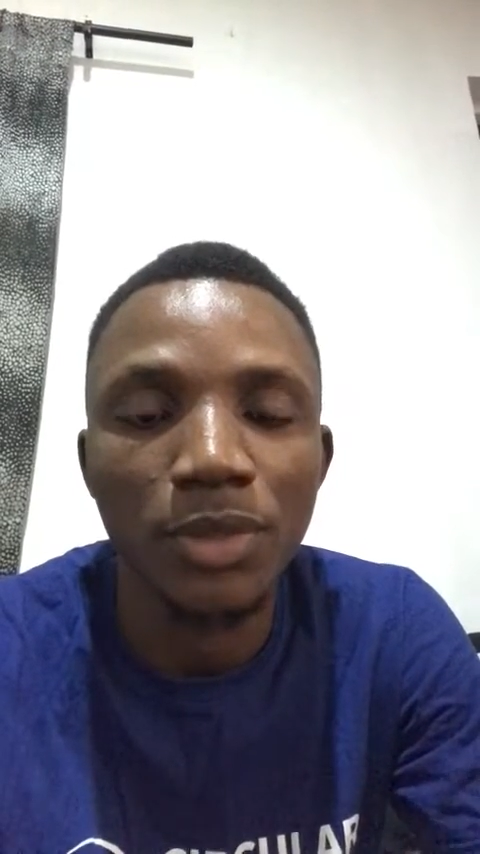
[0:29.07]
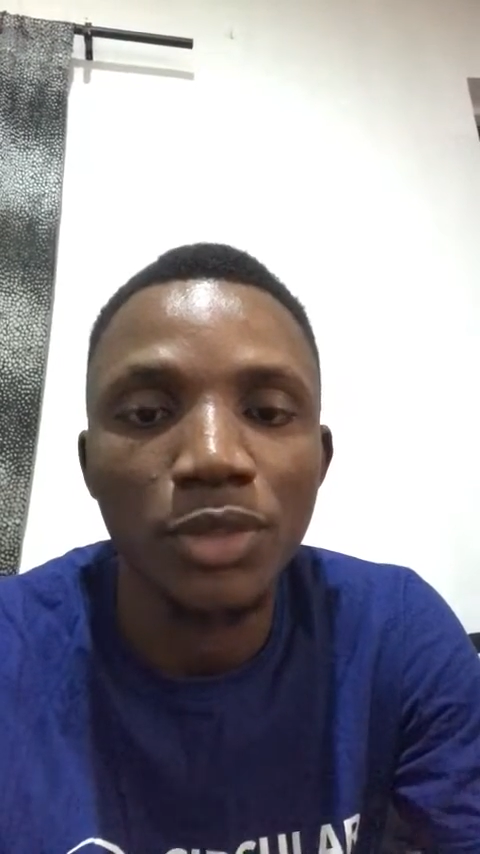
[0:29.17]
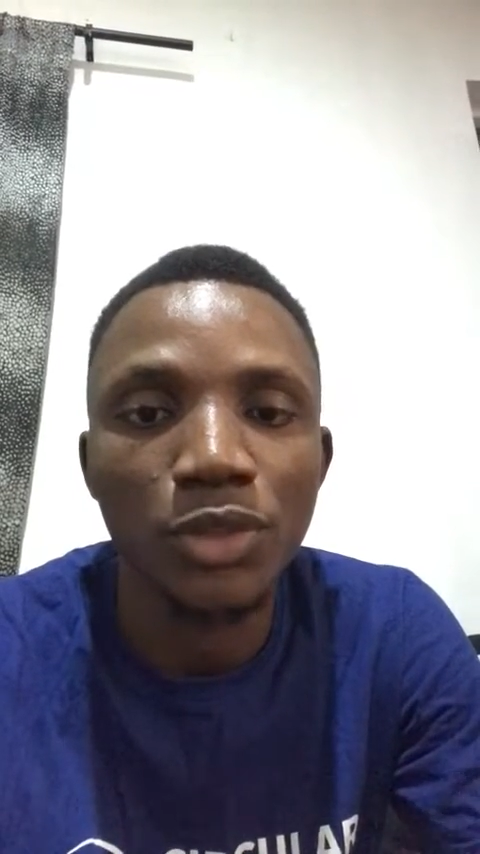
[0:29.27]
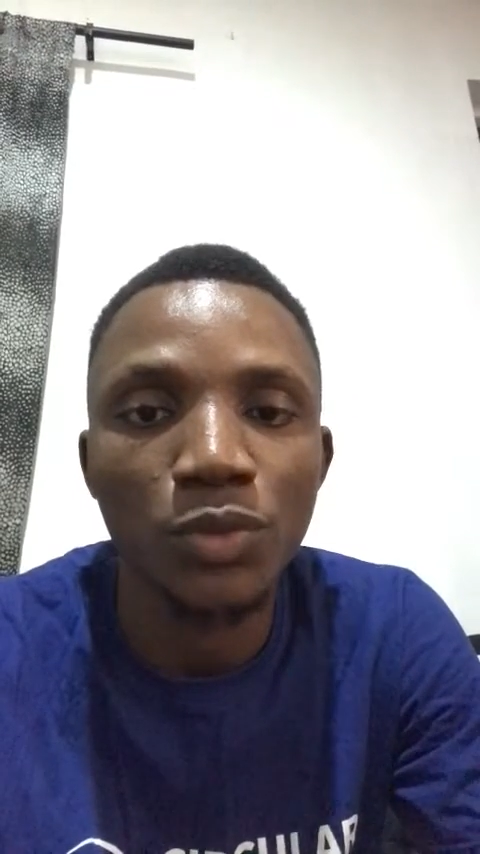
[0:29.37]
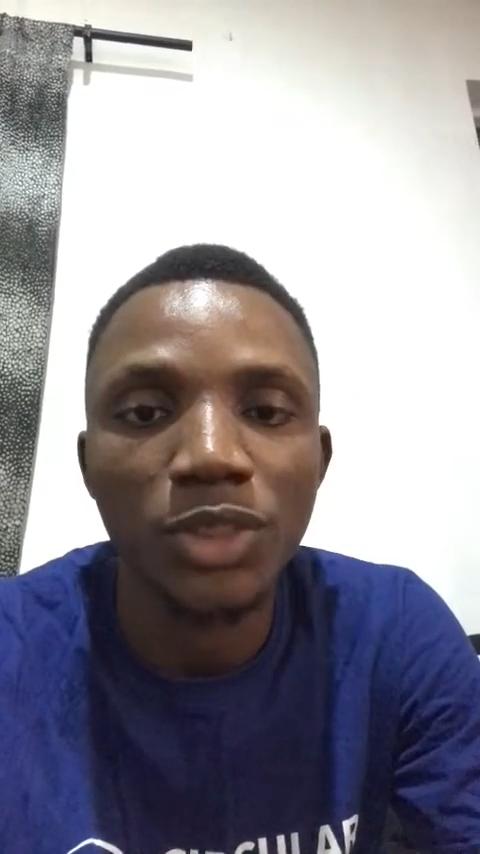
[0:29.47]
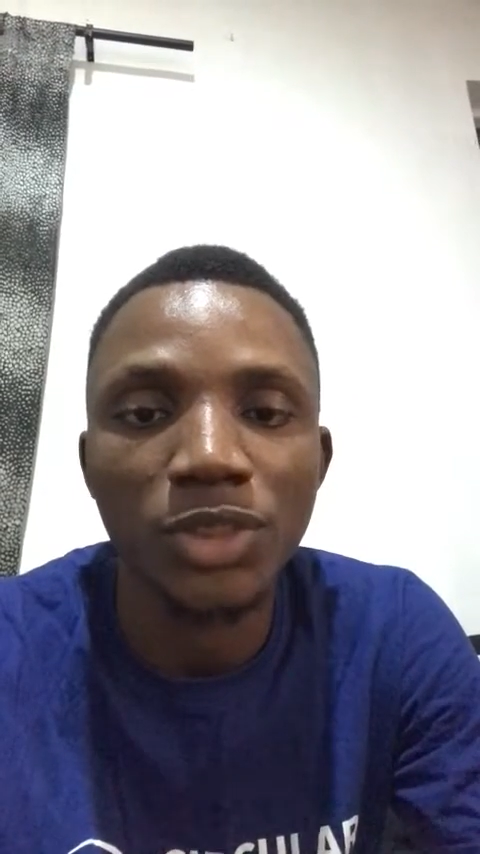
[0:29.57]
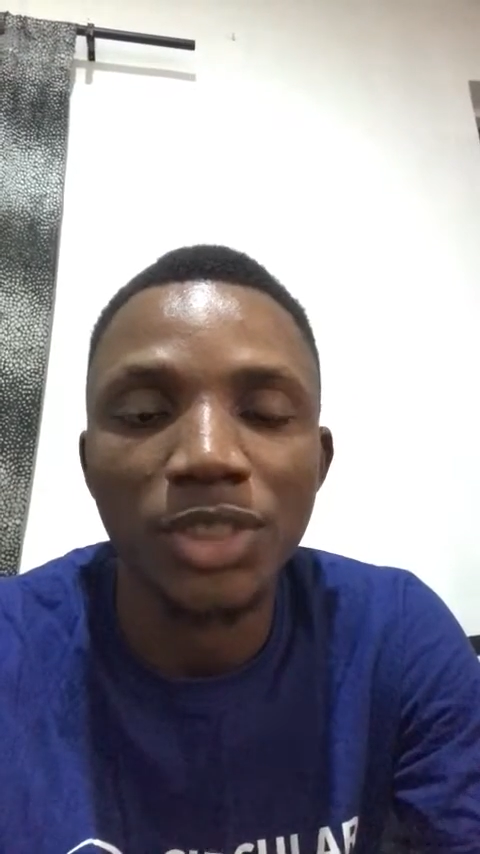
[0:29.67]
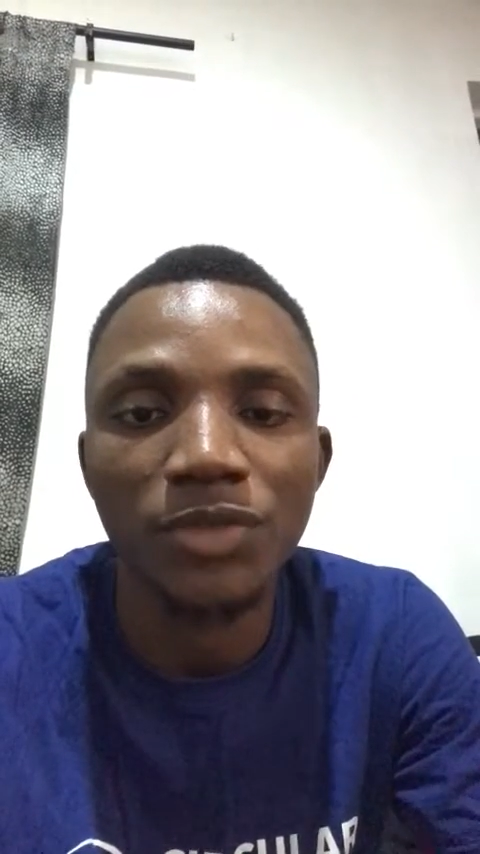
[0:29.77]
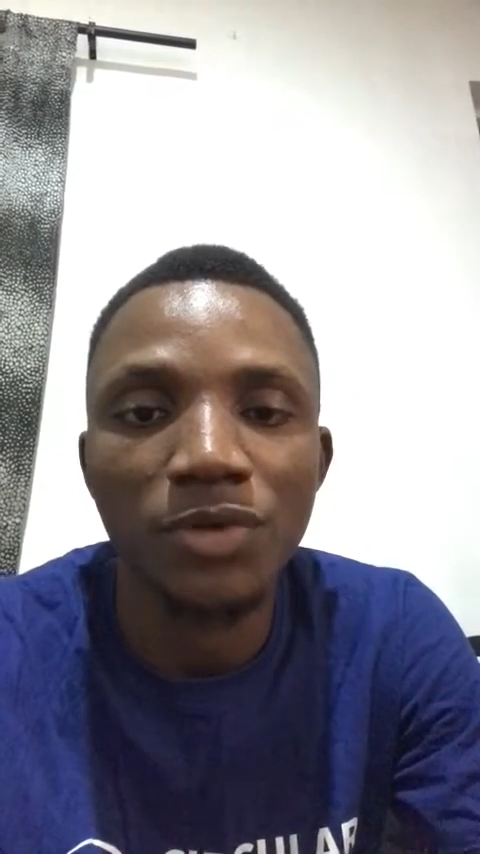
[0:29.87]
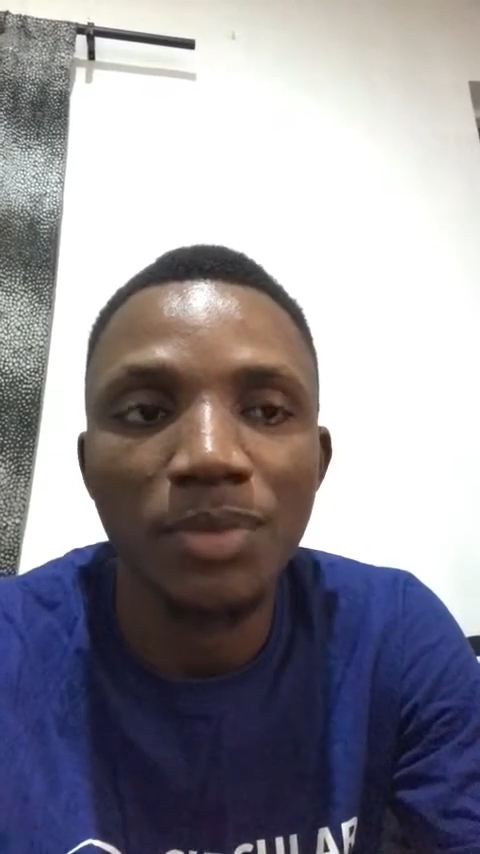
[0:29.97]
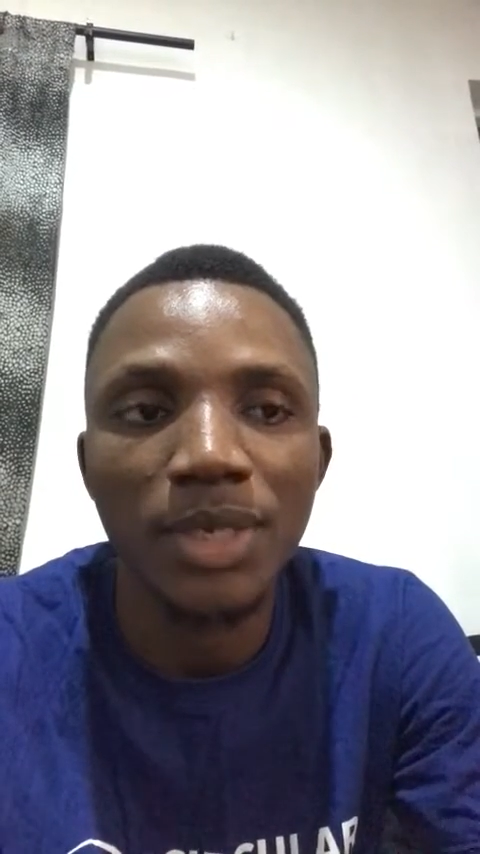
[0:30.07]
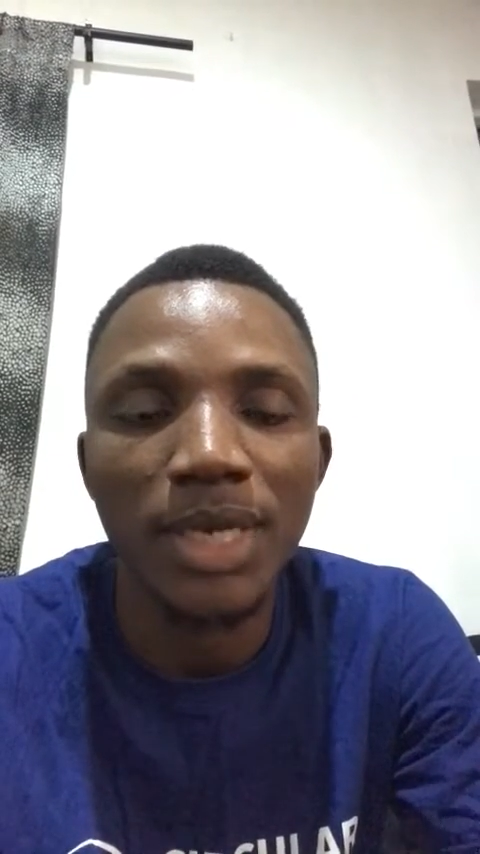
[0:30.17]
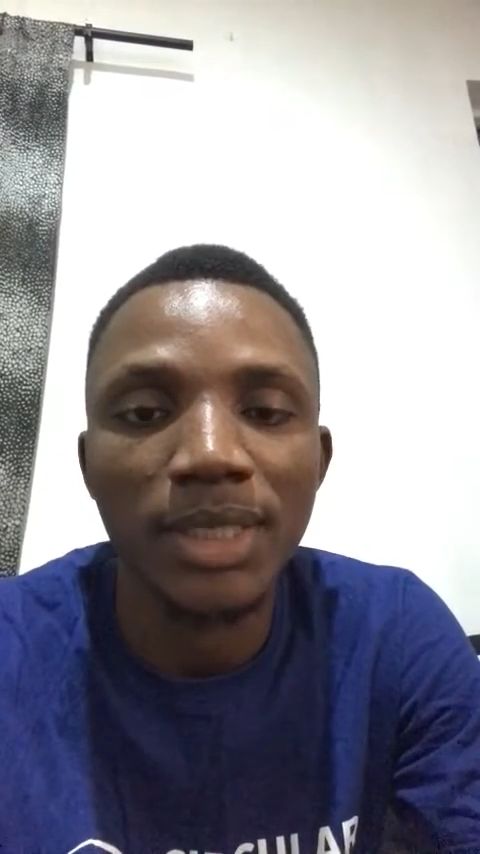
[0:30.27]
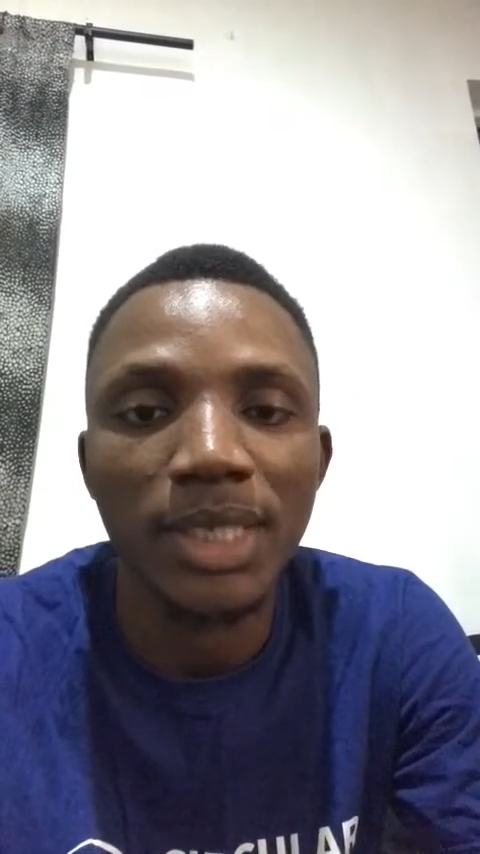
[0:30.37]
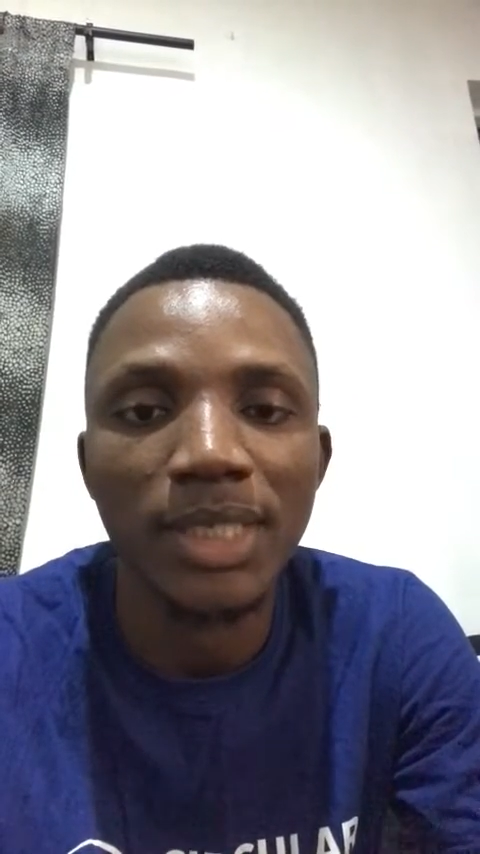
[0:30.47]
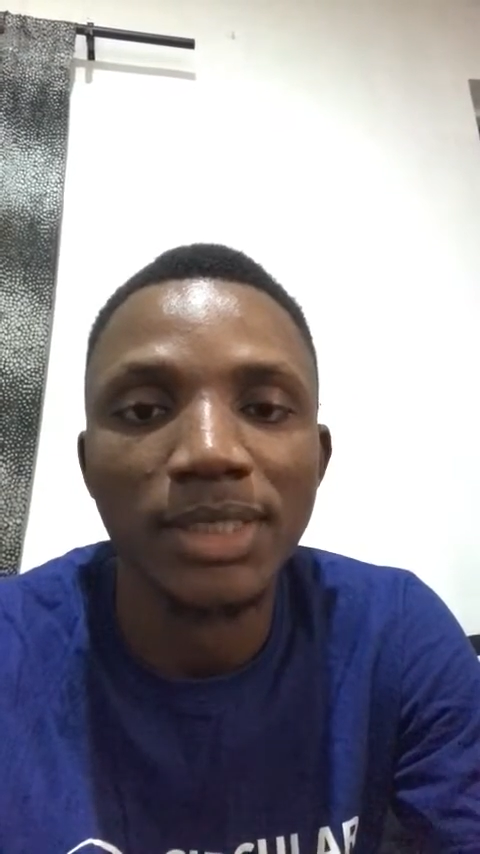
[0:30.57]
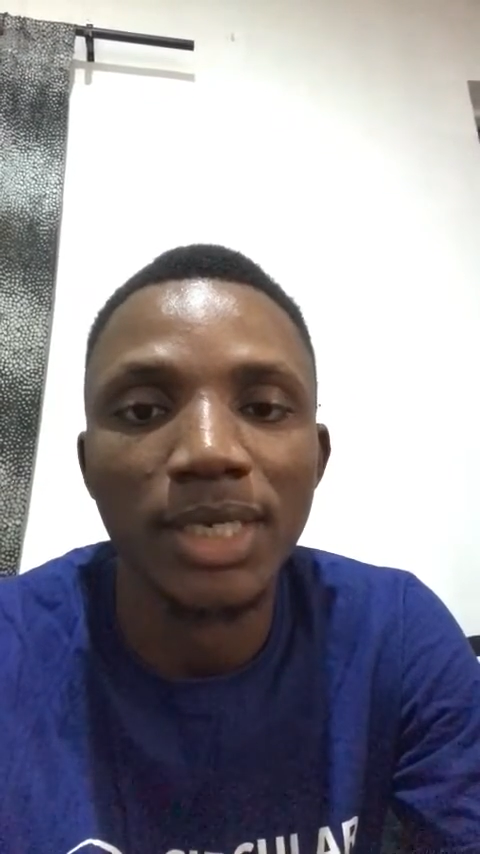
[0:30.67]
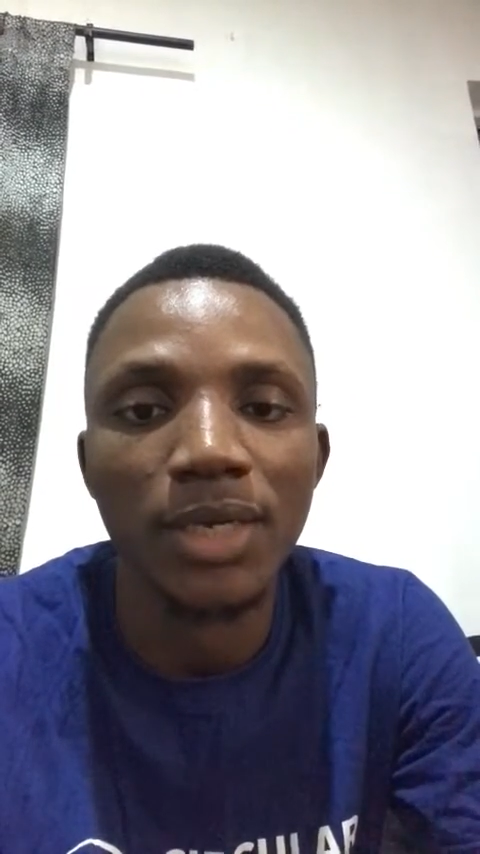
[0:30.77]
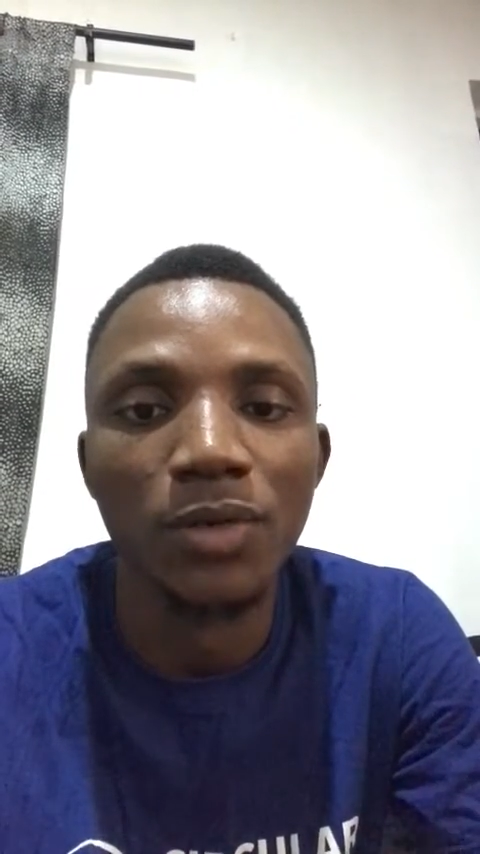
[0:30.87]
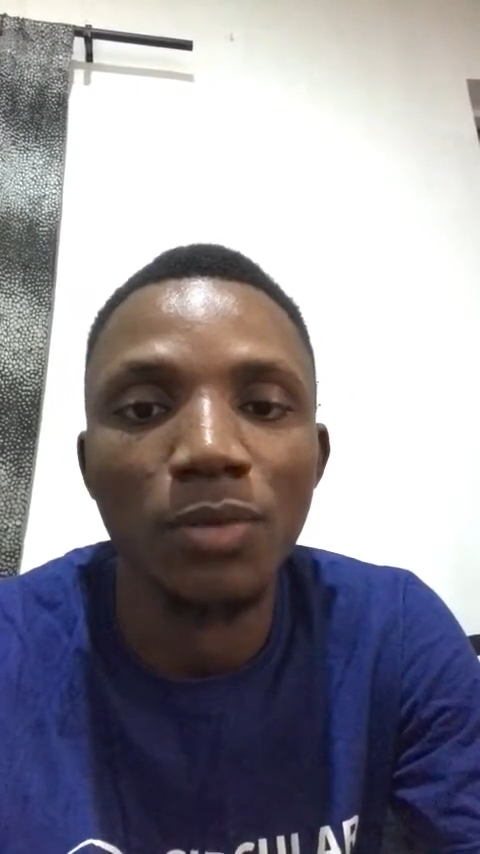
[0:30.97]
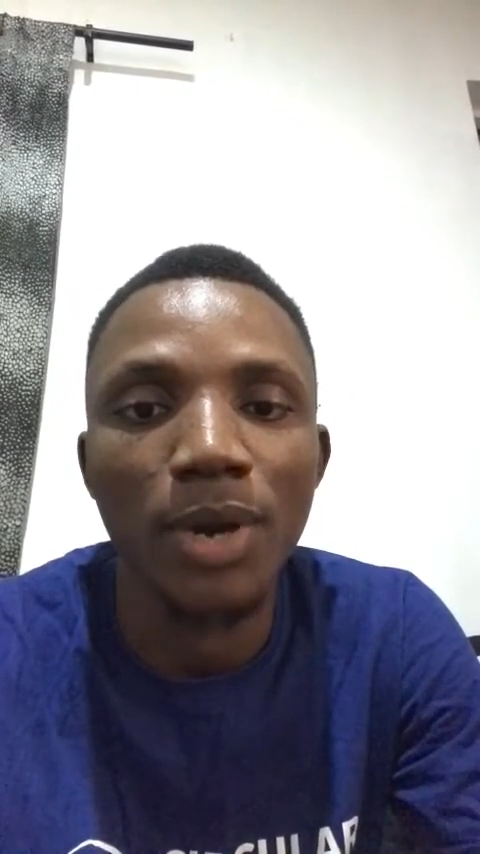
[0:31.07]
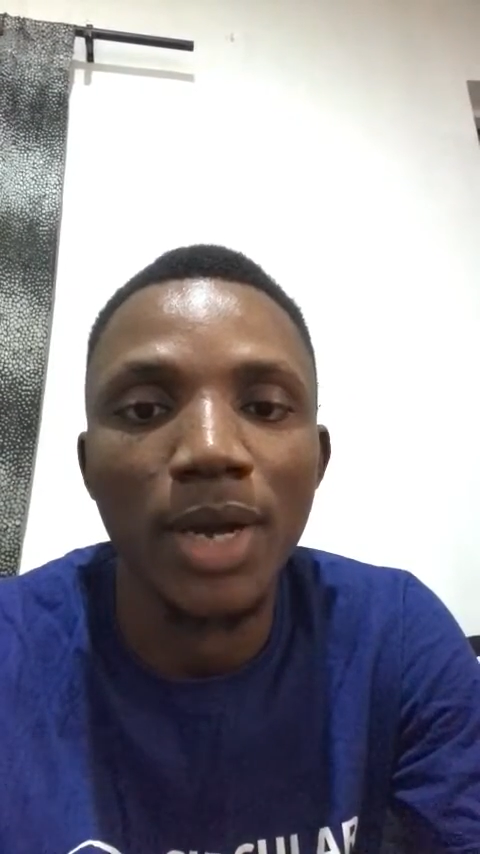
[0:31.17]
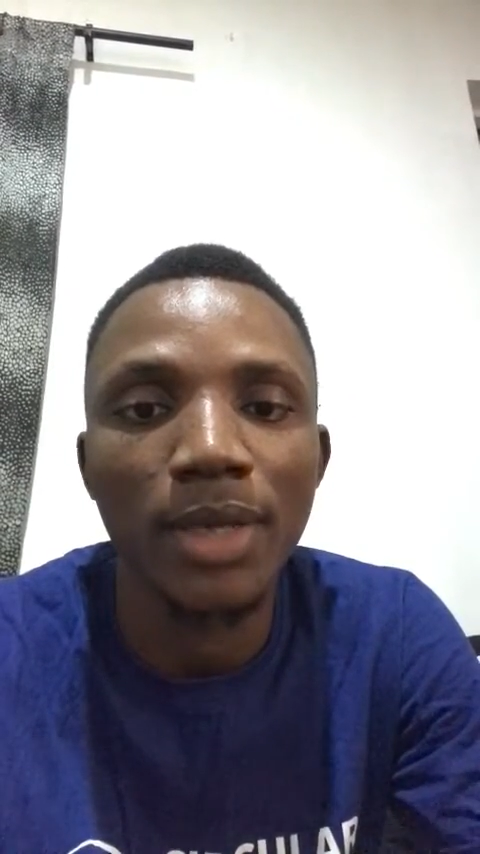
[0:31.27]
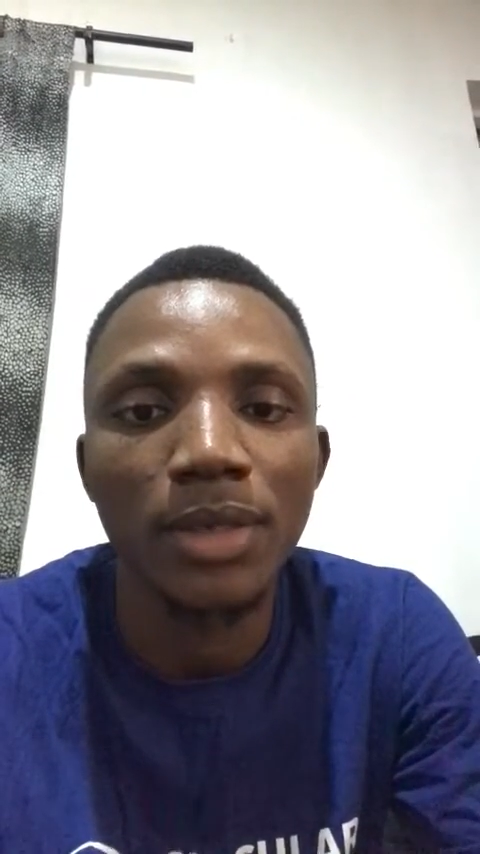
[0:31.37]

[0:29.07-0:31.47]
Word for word: So we're transforming that entire cycle by